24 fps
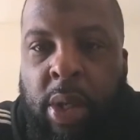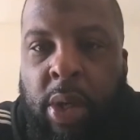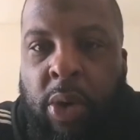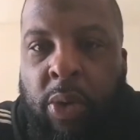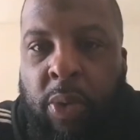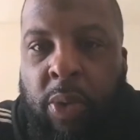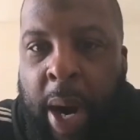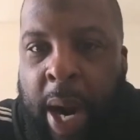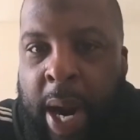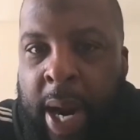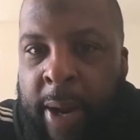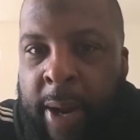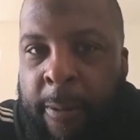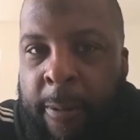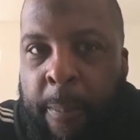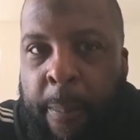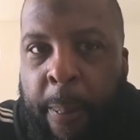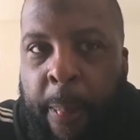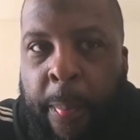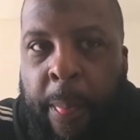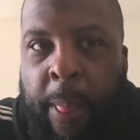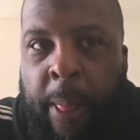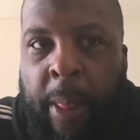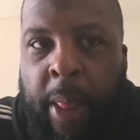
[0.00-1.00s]
right?
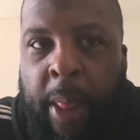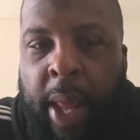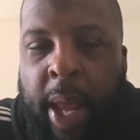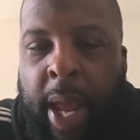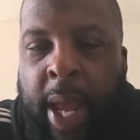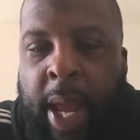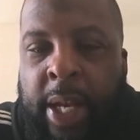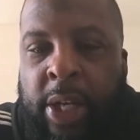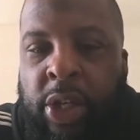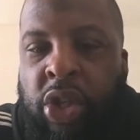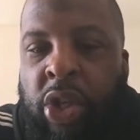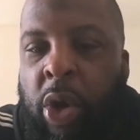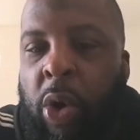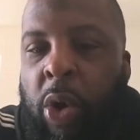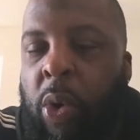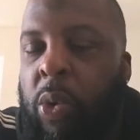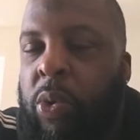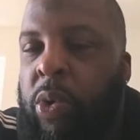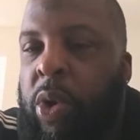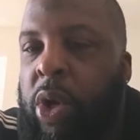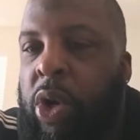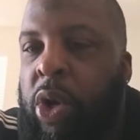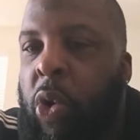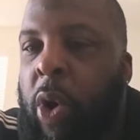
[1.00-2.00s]
And
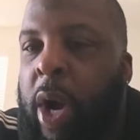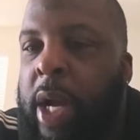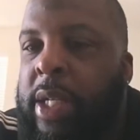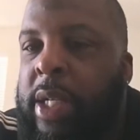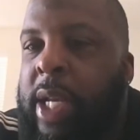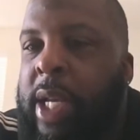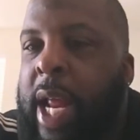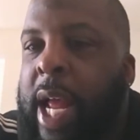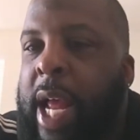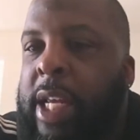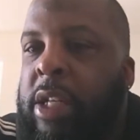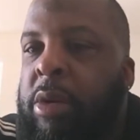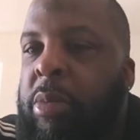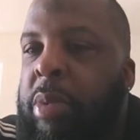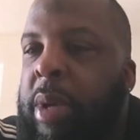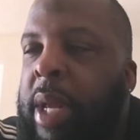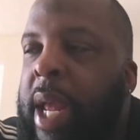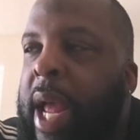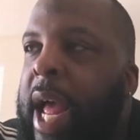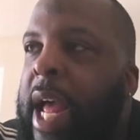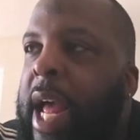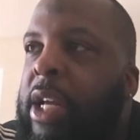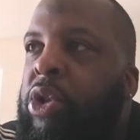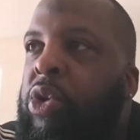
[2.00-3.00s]
so the question has to be
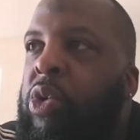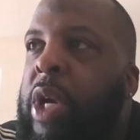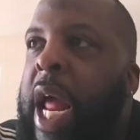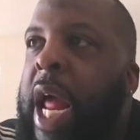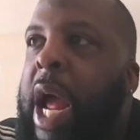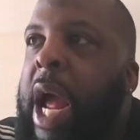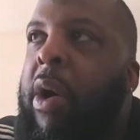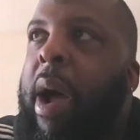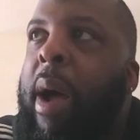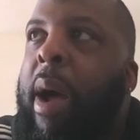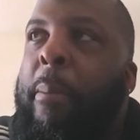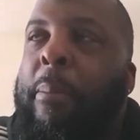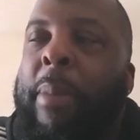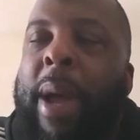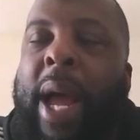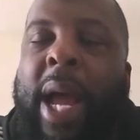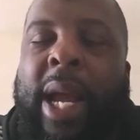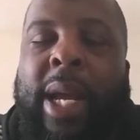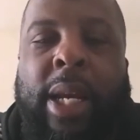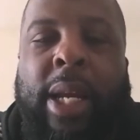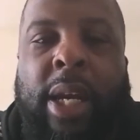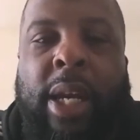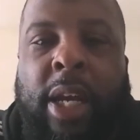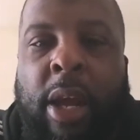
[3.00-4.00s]
asked, now I'm
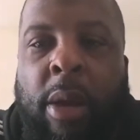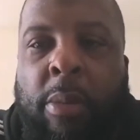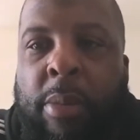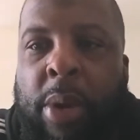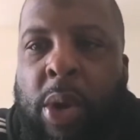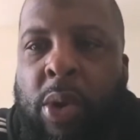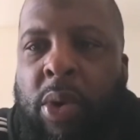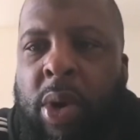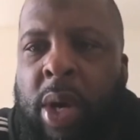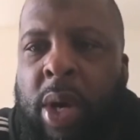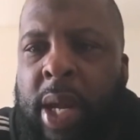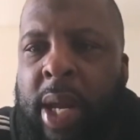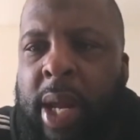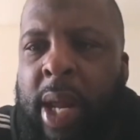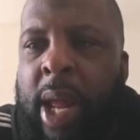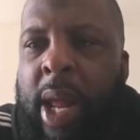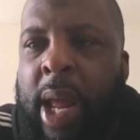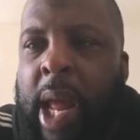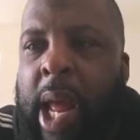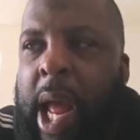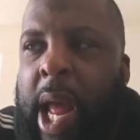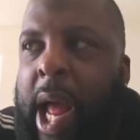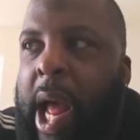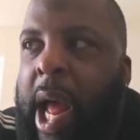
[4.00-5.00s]
back in the community,
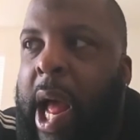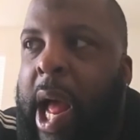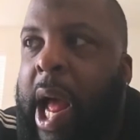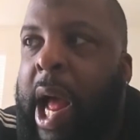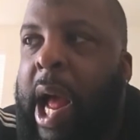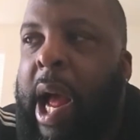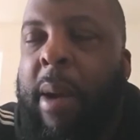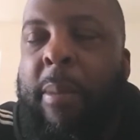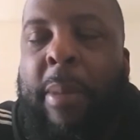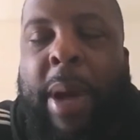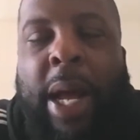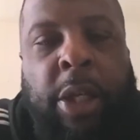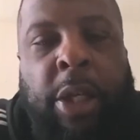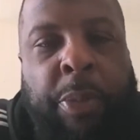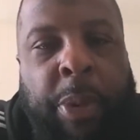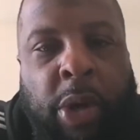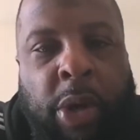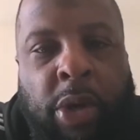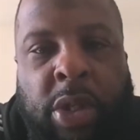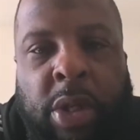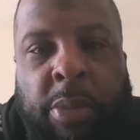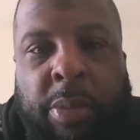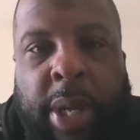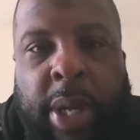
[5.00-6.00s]
how am I
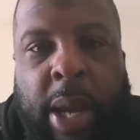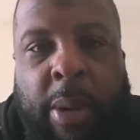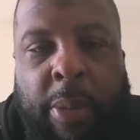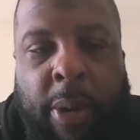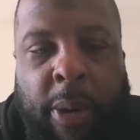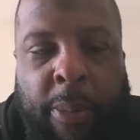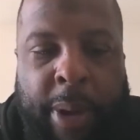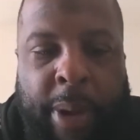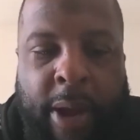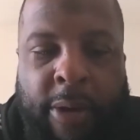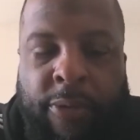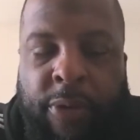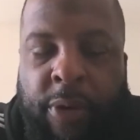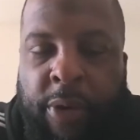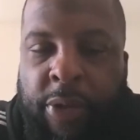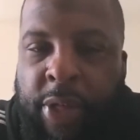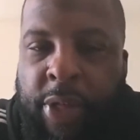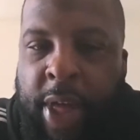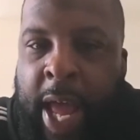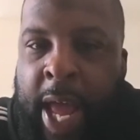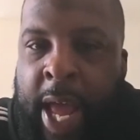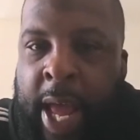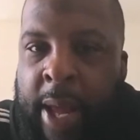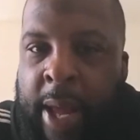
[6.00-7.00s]
supposed to be able to pay for
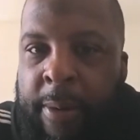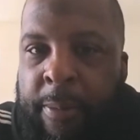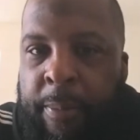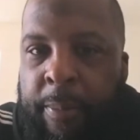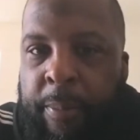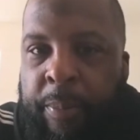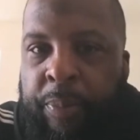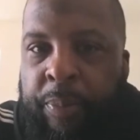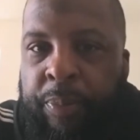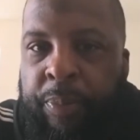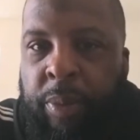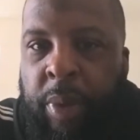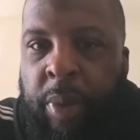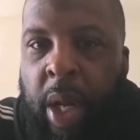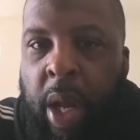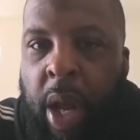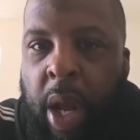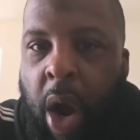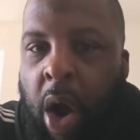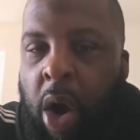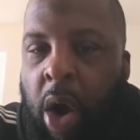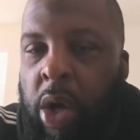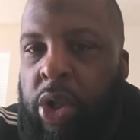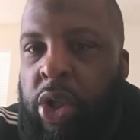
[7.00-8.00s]
that?
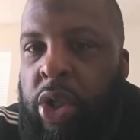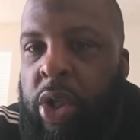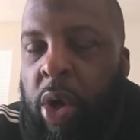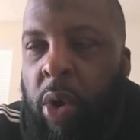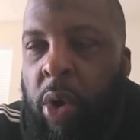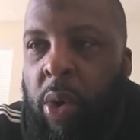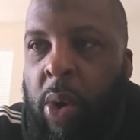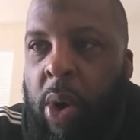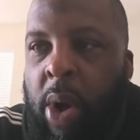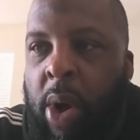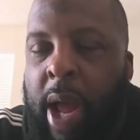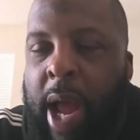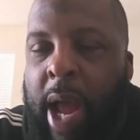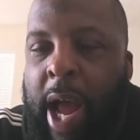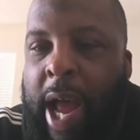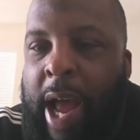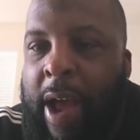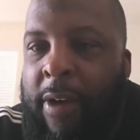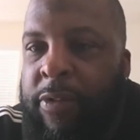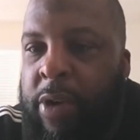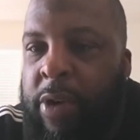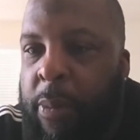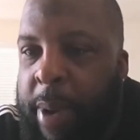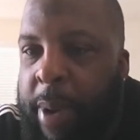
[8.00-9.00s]
Also, I
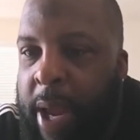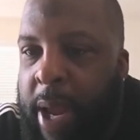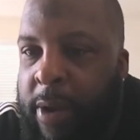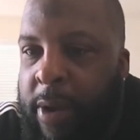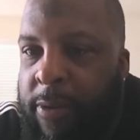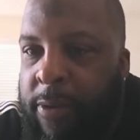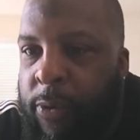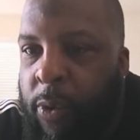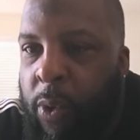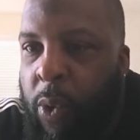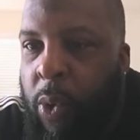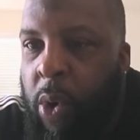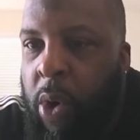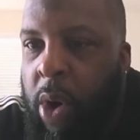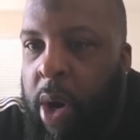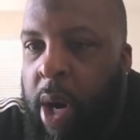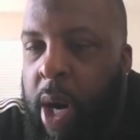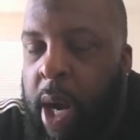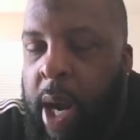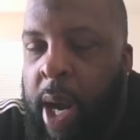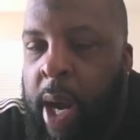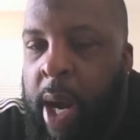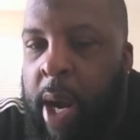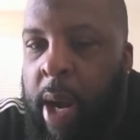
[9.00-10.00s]
have to pay for